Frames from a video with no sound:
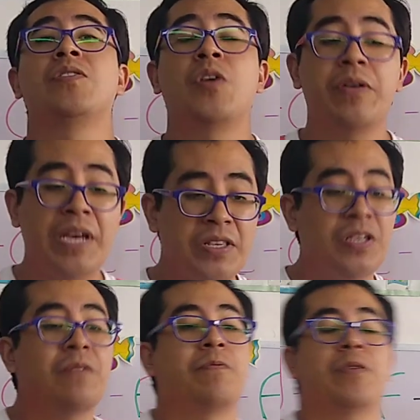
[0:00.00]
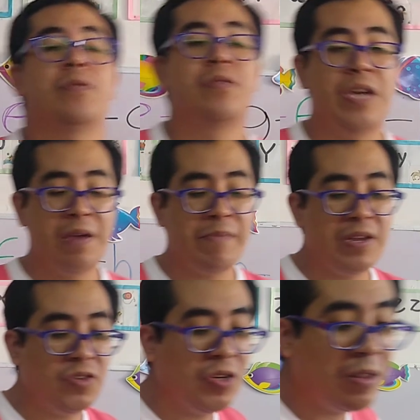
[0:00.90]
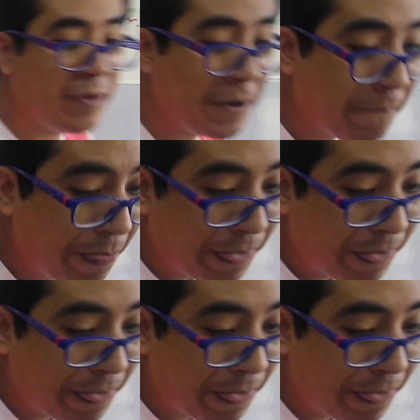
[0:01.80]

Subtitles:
So that's it for today, my children.